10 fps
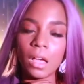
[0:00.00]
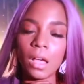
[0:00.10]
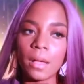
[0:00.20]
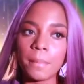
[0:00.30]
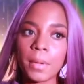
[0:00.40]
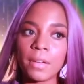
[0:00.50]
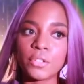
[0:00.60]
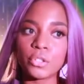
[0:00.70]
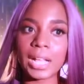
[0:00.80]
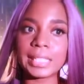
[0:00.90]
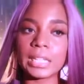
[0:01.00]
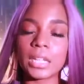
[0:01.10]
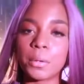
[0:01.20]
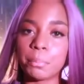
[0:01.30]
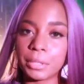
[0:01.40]
um, of
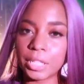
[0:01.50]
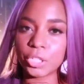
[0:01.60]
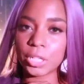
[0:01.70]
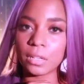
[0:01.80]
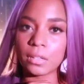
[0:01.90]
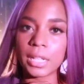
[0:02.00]
drastic completion.